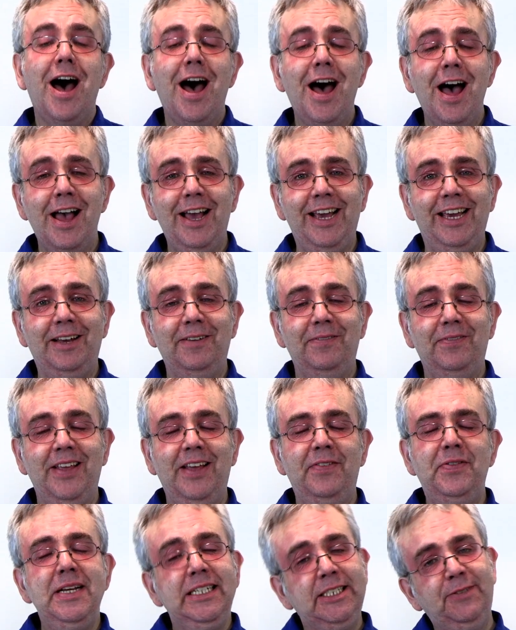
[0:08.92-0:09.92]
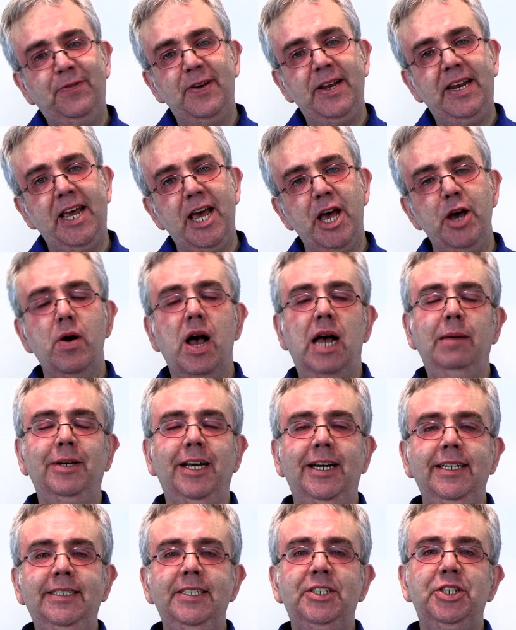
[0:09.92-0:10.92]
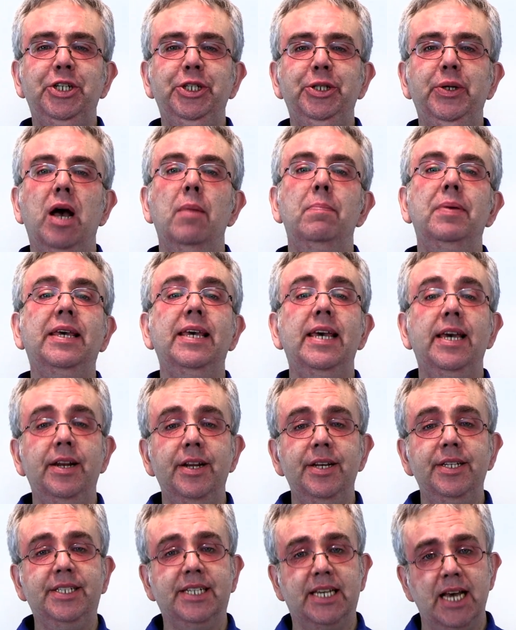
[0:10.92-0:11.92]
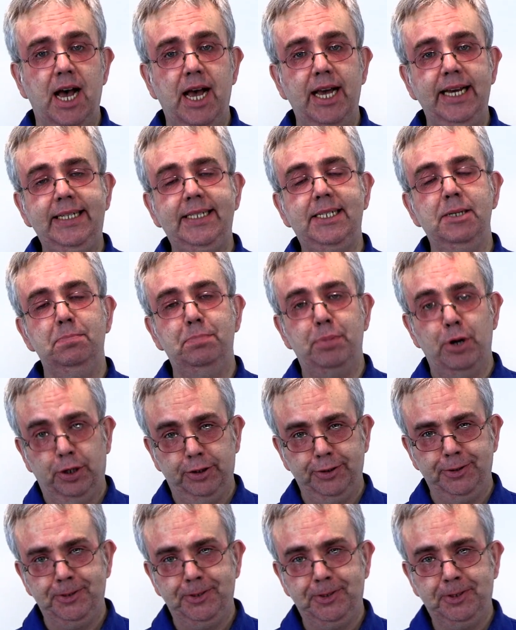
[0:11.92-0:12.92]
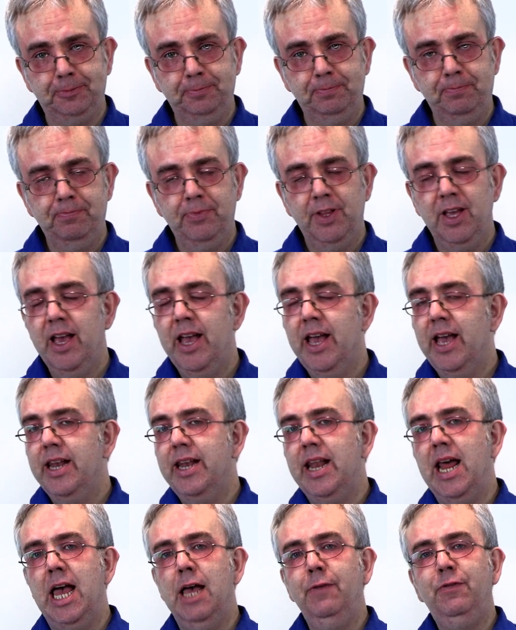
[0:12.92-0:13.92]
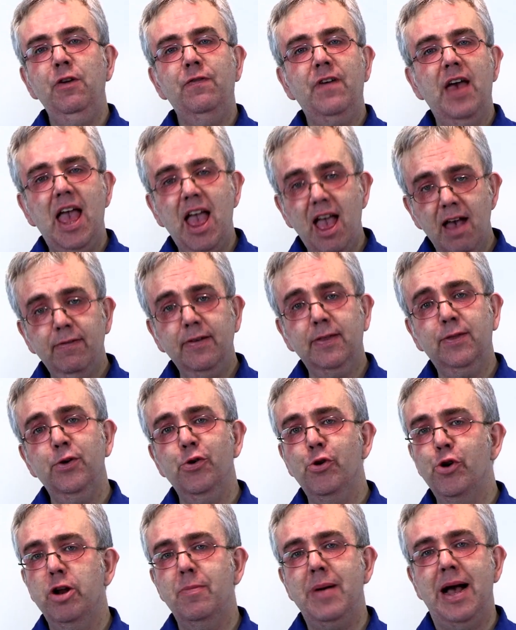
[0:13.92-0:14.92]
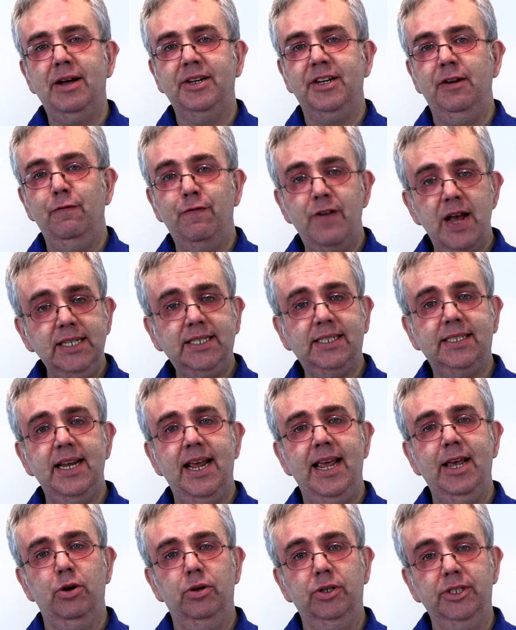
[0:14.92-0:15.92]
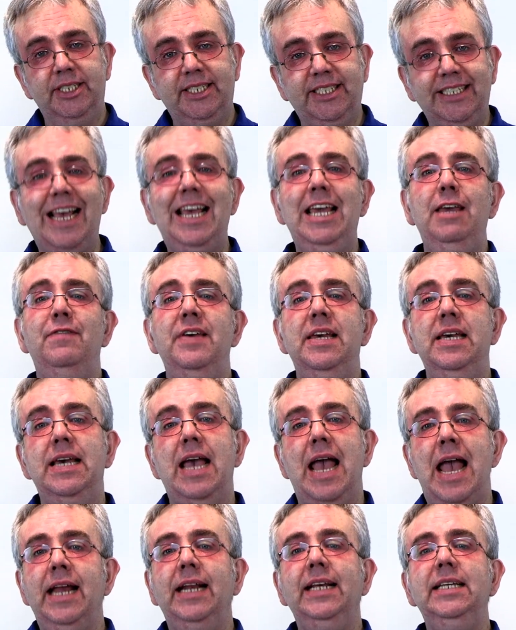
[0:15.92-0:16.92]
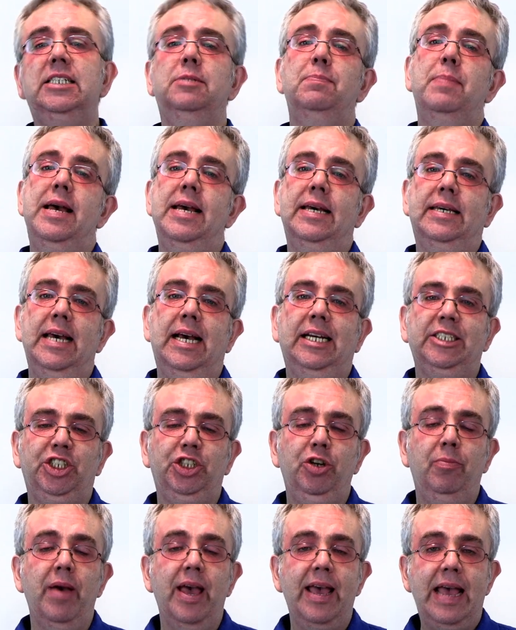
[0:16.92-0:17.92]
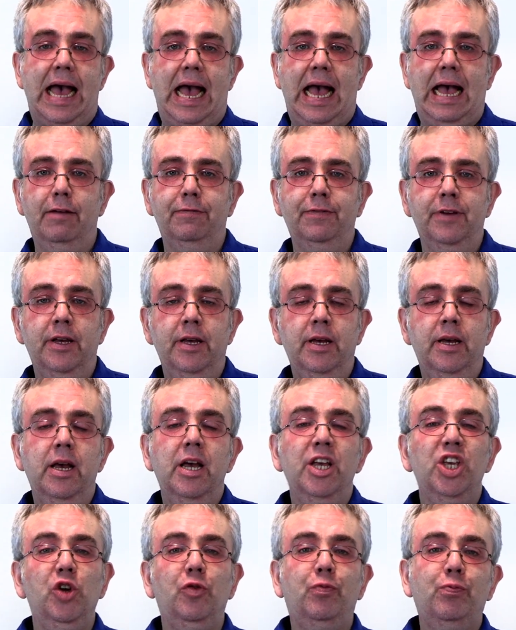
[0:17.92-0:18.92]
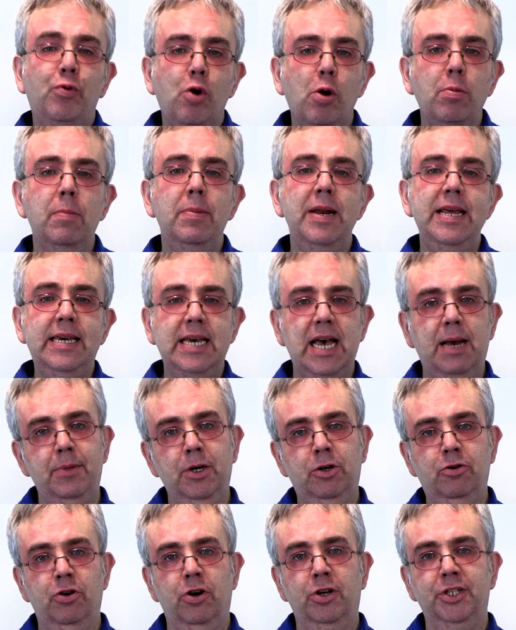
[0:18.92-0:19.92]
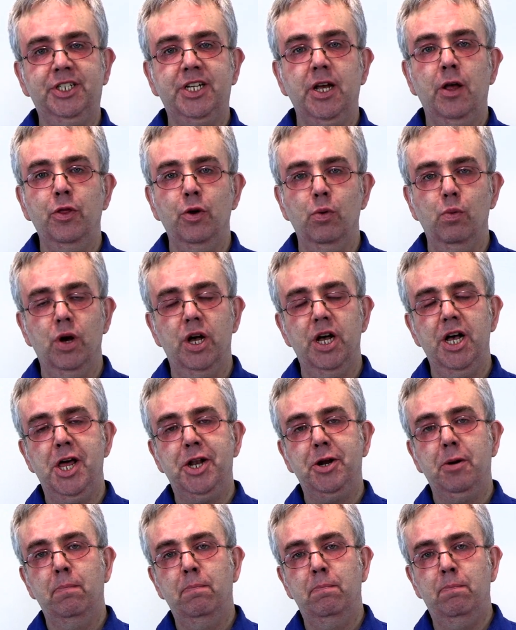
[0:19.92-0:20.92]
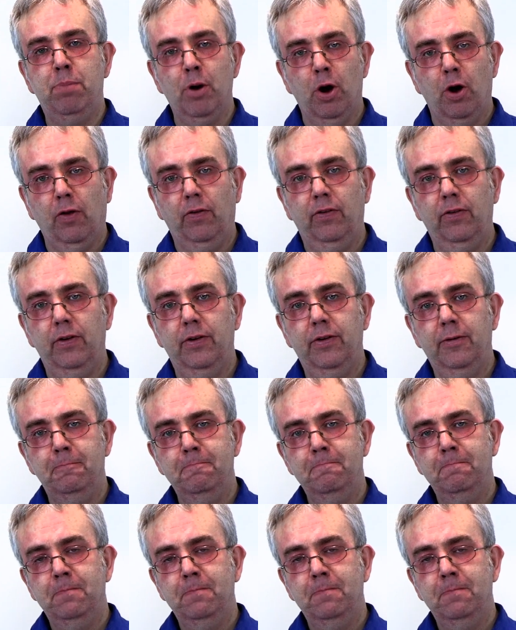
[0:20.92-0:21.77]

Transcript: Hi, in this video I'm going to do a beginner's guide to bonds. Now if you've ever thought about investing or saving any spare cash you may have, you've probably come across the word bond.